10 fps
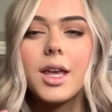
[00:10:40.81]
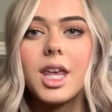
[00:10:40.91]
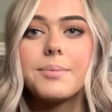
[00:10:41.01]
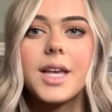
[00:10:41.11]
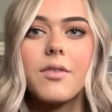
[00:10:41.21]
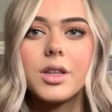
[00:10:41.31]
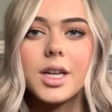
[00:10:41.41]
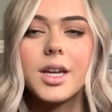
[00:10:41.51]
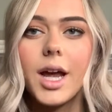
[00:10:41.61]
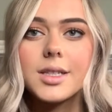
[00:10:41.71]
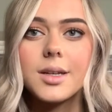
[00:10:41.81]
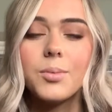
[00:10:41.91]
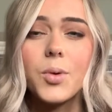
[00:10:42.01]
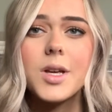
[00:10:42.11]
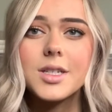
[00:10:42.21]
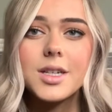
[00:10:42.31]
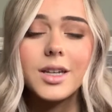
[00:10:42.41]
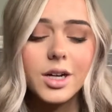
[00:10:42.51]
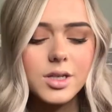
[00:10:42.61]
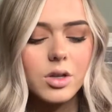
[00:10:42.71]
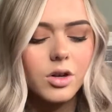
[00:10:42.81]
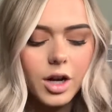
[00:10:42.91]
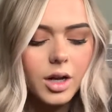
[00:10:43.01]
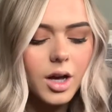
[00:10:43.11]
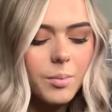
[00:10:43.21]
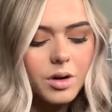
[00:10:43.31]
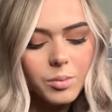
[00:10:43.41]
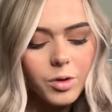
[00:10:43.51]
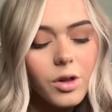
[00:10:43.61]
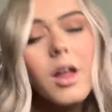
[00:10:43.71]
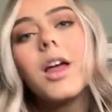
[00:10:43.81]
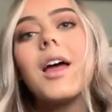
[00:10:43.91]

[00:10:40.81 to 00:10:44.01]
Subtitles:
keeps everything nice and moist in there so they're not uncomfortable.